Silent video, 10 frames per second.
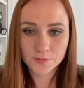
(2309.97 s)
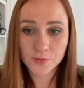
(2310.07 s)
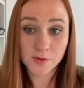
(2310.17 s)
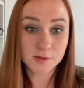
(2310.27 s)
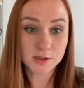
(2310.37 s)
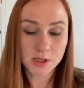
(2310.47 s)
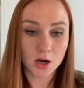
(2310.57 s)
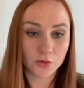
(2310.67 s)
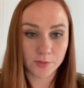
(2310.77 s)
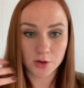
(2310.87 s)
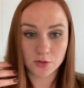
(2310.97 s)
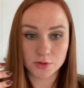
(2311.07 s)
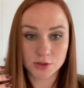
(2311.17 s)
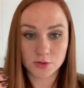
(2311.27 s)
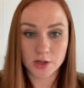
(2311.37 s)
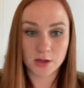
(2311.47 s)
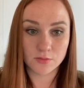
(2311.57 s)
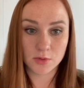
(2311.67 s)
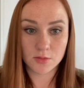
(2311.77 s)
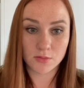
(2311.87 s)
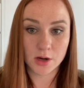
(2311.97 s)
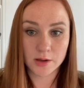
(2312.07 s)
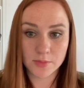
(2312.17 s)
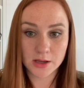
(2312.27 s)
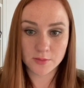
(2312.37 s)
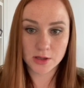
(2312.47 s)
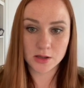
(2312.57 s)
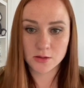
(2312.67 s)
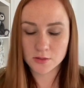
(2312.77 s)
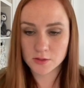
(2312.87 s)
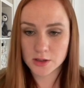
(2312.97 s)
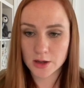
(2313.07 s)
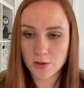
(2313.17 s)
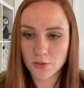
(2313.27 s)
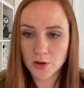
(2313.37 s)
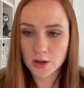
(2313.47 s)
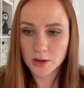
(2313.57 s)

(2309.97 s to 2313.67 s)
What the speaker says: This is how I'm going to name my baby now